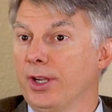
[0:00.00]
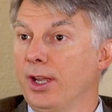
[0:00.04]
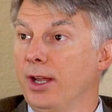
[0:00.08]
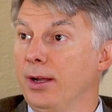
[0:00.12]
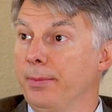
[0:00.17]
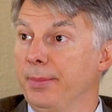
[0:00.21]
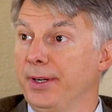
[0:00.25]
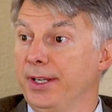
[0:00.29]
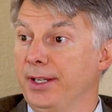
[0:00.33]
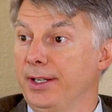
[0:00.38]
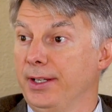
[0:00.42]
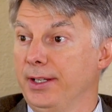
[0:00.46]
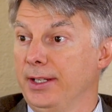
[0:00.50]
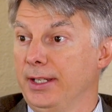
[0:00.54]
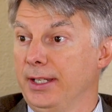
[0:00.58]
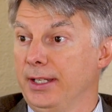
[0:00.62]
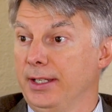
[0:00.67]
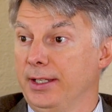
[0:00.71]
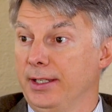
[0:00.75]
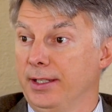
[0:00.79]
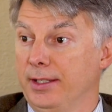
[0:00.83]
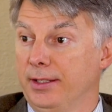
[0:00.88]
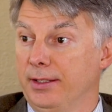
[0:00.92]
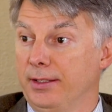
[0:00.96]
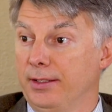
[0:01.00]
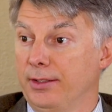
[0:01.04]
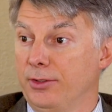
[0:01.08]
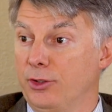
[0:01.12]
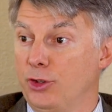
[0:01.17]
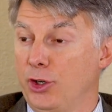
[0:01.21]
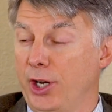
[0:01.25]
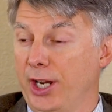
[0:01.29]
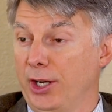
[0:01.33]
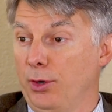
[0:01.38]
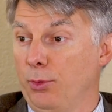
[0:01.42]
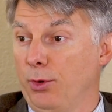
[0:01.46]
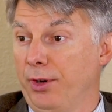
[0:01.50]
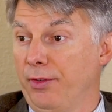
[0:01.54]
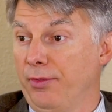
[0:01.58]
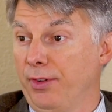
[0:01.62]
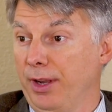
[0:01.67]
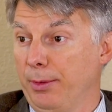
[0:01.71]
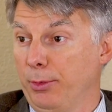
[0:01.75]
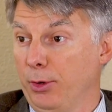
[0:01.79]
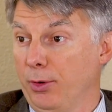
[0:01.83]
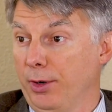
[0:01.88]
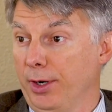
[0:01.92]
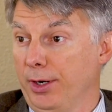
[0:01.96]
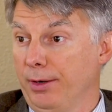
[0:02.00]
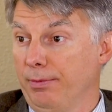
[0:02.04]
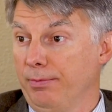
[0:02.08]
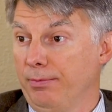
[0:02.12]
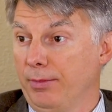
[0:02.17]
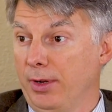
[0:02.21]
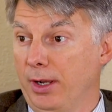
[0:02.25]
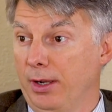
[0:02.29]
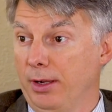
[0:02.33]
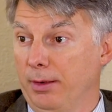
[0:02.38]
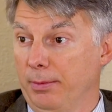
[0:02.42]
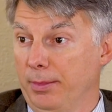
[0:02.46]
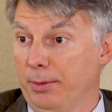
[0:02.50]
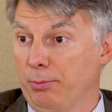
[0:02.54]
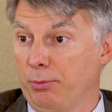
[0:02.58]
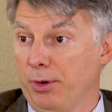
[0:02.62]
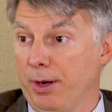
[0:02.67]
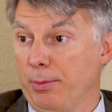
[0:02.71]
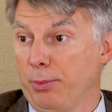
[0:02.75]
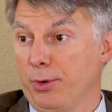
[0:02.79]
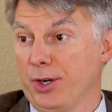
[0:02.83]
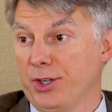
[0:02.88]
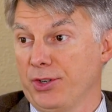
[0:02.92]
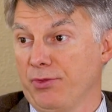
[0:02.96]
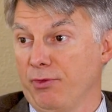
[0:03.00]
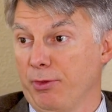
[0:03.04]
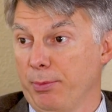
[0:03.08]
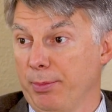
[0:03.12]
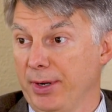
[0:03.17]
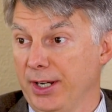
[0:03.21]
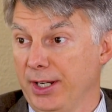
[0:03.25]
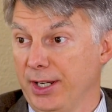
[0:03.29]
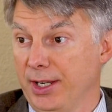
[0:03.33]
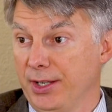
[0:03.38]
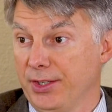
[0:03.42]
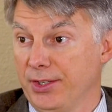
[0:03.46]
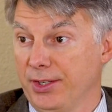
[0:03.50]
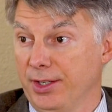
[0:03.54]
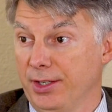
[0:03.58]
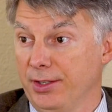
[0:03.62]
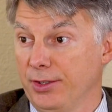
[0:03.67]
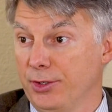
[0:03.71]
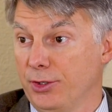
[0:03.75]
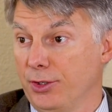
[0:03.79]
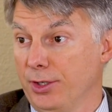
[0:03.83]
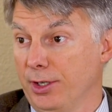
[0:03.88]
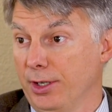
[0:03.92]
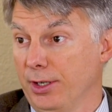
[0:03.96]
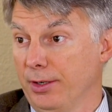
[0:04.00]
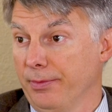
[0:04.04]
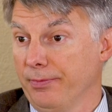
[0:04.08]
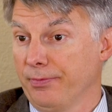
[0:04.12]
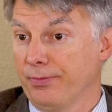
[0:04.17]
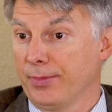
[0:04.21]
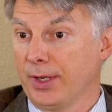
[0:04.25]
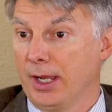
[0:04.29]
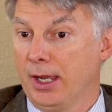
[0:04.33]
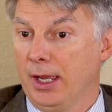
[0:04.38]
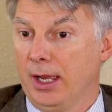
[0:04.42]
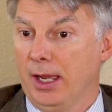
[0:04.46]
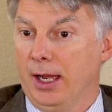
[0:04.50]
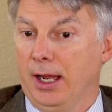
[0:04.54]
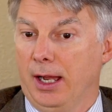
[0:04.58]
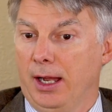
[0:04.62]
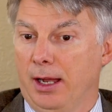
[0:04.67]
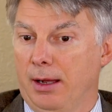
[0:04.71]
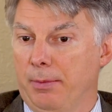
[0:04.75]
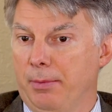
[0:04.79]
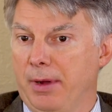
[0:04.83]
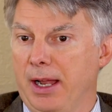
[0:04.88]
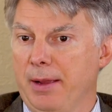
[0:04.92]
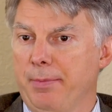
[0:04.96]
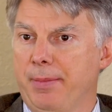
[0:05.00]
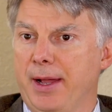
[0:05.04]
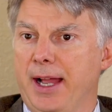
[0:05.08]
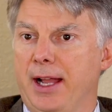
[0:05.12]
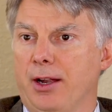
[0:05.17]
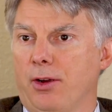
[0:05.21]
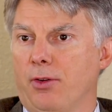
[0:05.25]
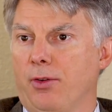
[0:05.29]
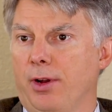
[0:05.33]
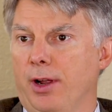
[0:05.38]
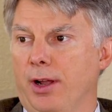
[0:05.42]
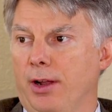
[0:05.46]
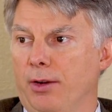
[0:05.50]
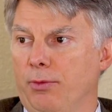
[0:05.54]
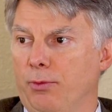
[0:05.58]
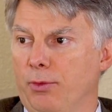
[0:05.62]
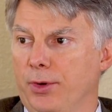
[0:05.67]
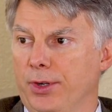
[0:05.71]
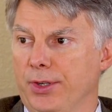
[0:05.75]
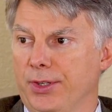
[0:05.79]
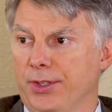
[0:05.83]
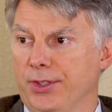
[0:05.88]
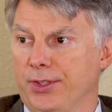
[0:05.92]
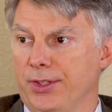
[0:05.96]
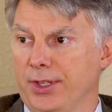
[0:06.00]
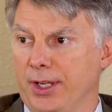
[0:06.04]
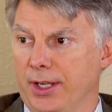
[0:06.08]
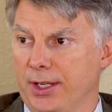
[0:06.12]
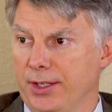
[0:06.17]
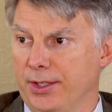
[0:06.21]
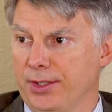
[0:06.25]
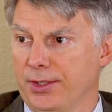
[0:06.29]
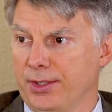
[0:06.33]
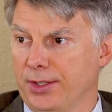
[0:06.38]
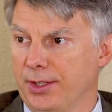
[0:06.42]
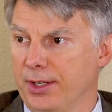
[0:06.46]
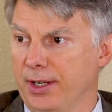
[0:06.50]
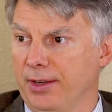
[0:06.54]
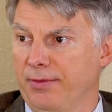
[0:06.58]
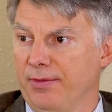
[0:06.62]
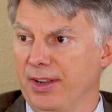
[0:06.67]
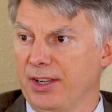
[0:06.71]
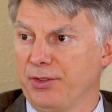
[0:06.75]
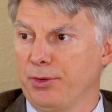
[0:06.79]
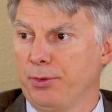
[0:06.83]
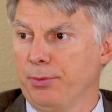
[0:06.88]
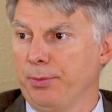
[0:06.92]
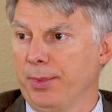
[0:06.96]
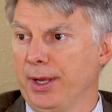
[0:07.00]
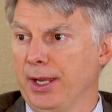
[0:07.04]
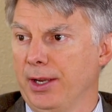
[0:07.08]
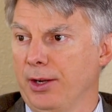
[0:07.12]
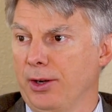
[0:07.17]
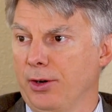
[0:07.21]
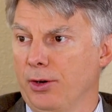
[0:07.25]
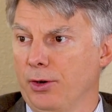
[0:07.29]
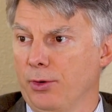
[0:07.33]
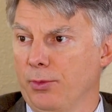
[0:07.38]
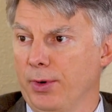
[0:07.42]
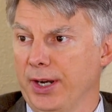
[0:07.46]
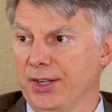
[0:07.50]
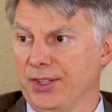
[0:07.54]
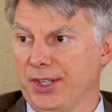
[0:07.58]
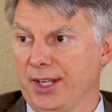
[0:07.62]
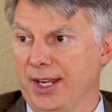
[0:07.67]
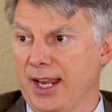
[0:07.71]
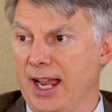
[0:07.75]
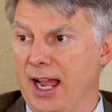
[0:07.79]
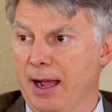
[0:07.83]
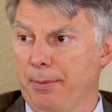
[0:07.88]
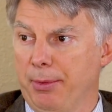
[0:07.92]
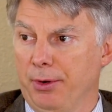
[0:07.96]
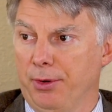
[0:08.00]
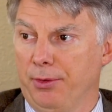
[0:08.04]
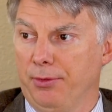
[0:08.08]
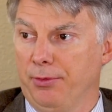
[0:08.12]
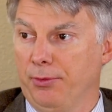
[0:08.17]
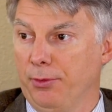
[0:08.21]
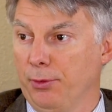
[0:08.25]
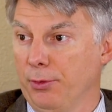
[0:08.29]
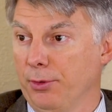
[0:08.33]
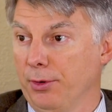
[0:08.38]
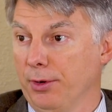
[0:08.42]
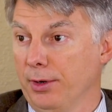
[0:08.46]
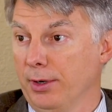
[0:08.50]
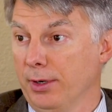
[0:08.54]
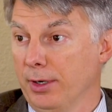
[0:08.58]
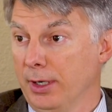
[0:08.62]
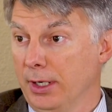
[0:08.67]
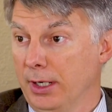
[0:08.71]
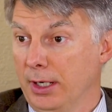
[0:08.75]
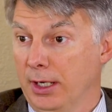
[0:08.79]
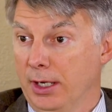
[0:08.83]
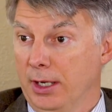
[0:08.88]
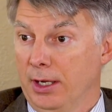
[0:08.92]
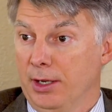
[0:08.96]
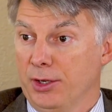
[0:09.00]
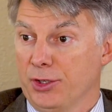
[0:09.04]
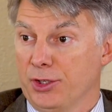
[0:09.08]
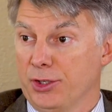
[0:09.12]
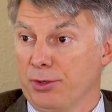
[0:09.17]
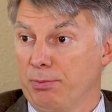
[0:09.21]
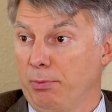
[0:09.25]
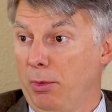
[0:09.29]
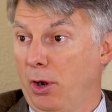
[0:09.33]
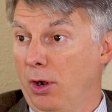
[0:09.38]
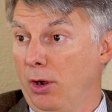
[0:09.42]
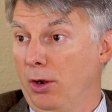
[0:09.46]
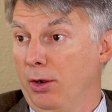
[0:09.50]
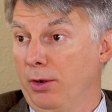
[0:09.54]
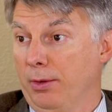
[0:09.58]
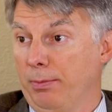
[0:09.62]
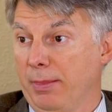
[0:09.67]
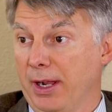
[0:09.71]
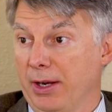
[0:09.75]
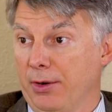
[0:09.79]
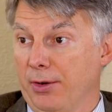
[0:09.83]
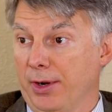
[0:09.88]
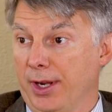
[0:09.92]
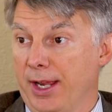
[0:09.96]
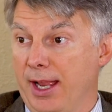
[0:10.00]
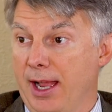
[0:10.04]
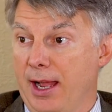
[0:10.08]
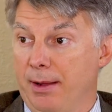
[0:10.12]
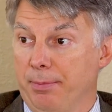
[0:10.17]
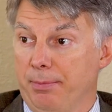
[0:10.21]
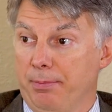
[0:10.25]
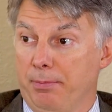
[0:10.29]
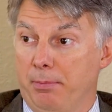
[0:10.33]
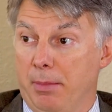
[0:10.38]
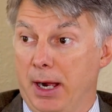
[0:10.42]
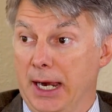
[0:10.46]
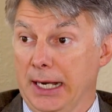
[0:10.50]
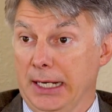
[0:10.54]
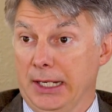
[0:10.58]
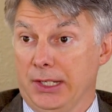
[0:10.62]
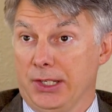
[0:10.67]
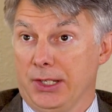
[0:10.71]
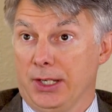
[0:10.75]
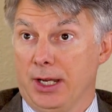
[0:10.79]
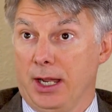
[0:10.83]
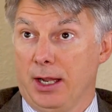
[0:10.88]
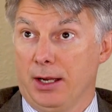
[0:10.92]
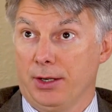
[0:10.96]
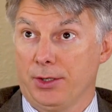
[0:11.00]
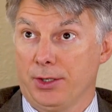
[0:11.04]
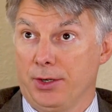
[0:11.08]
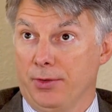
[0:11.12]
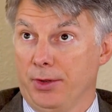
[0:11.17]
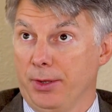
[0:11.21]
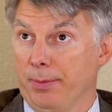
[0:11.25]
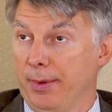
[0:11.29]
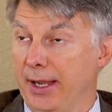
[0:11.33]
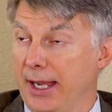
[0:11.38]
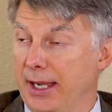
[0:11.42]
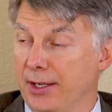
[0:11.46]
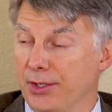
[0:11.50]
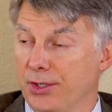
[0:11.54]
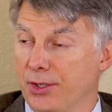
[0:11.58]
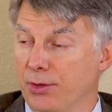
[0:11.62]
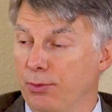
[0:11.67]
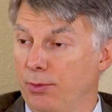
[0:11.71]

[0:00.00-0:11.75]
the company in January, February in preparation for PDAC this year. My background was as an investment banker raising capital for small and micro-cap mining stocks over the past